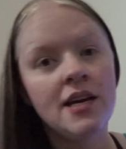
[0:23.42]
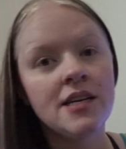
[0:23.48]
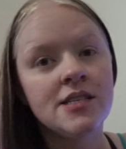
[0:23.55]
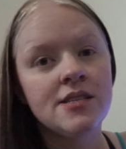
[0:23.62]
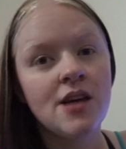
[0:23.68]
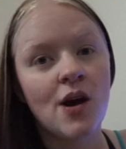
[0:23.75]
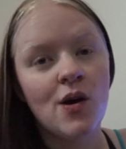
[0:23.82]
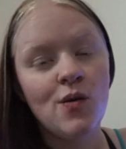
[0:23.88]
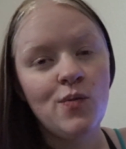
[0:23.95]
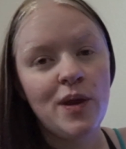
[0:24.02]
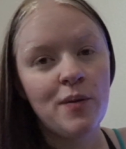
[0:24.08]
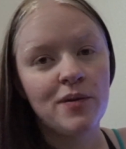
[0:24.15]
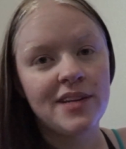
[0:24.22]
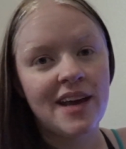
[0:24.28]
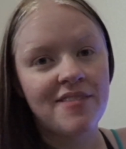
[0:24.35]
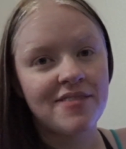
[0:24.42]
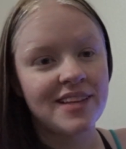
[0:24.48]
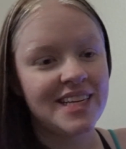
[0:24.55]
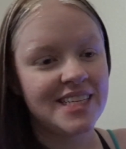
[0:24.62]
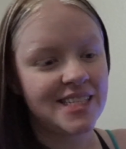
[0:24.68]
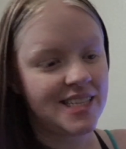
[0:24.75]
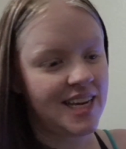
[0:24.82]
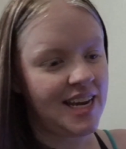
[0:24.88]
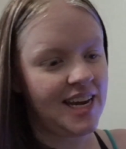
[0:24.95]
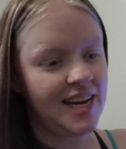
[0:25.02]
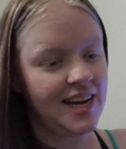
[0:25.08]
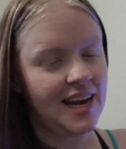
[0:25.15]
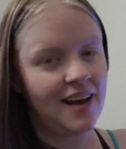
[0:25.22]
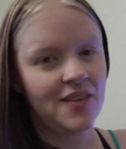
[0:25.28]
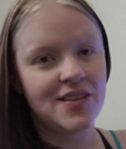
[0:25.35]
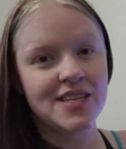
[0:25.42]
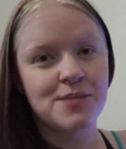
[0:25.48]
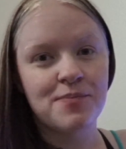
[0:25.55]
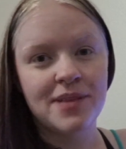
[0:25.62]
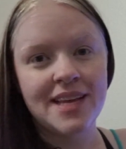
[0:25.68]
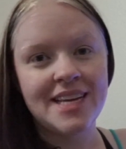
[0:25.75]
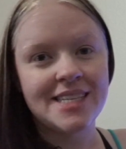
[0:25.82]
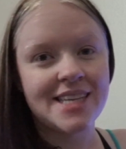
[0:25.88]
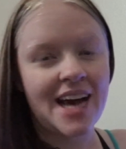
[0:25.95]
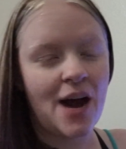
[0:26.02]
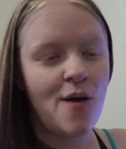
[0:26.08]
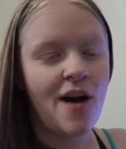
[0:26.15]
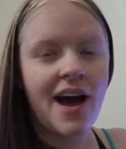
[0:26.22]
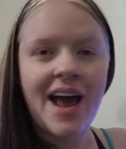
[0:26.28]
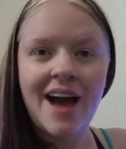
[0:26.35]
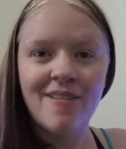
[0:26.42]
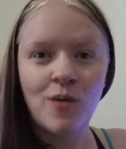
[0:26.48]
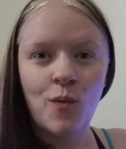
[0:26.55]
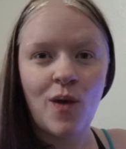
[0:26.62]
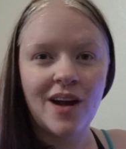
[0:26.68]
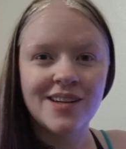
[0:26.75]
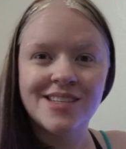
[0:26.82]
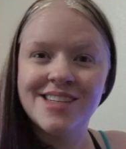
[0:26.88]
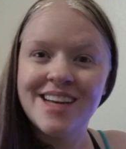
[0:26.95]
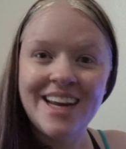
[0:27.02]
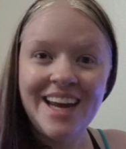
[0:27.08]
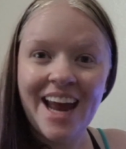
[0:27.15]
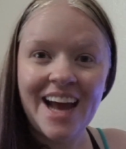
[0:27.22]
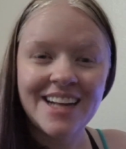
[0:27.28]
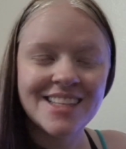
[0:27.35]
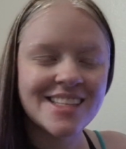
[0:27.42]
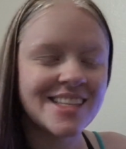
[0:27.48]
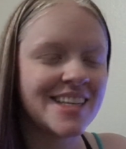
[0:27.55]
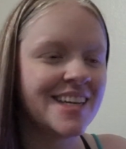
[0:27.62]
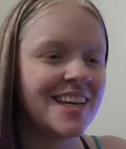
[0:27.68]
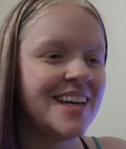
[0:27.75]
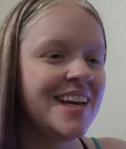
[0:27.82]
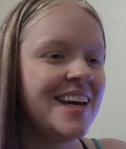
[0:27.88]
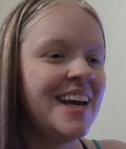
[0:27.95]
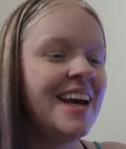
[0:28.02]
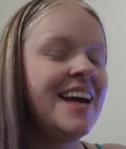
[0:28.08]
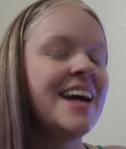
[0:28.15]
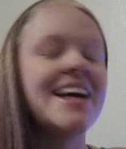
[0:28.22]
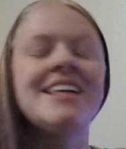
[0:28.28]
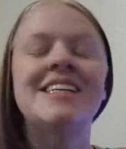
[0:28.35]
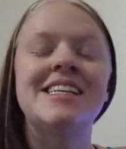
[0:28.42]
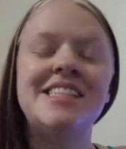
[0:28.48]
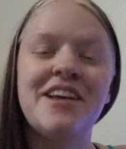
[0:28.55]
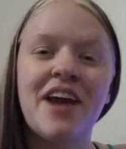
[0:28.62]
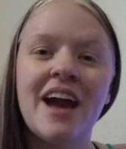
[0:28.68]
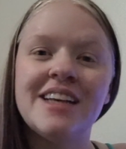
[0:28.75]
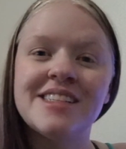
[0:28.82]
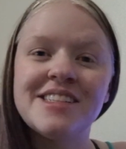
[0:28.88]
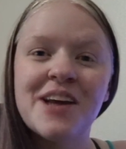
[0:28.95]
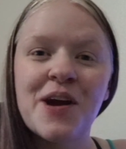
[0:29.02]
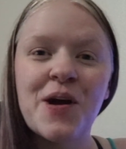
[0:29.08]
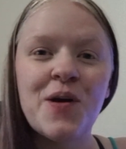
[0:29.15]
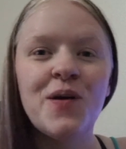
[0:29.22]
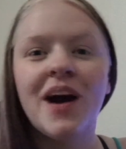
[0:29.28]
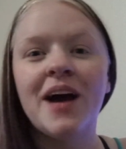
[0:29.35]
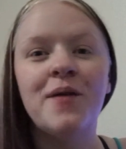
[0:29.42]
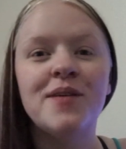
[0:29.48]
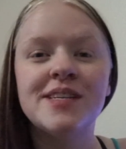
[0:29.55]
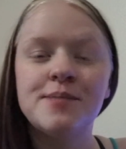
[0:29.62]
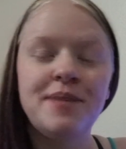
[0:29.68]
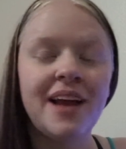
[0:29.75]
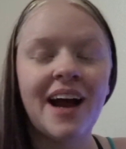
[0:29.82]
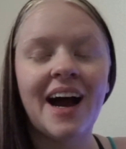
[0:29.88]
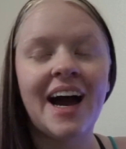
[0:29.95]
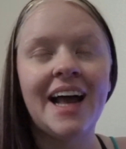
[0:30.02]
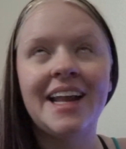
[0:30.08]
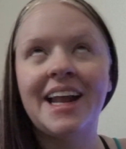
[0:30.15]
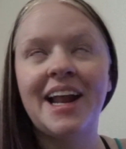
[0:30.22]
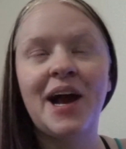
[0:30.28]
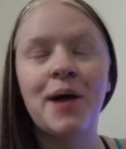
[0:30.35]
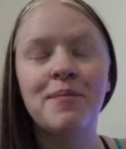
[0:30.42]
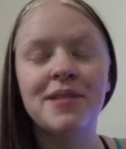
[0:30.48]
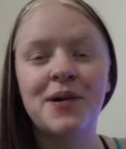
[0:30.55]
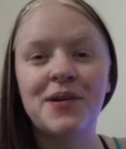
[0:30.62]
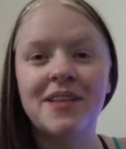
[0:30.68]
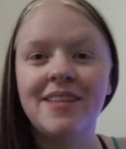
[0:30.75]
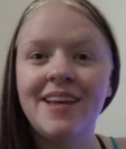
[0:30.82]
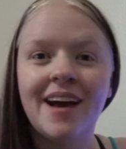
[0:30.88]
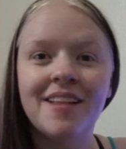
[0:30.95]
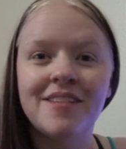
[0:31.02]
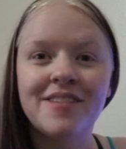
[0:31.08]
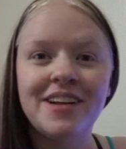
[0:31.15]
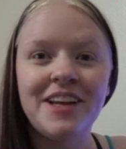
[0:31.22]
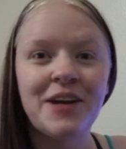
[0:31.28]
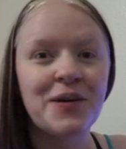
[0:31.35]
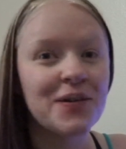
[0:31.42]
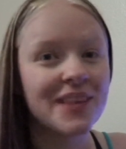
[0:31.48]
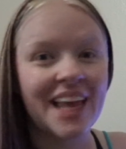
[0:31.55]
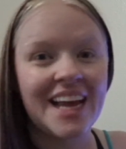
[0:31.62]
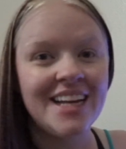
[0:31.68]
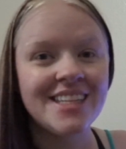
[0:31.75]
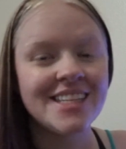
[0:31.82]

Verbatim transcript: So, we will definitely see how this plays out. I haven't watched it yet because as you guys know, I was behind and I uploaded the other video late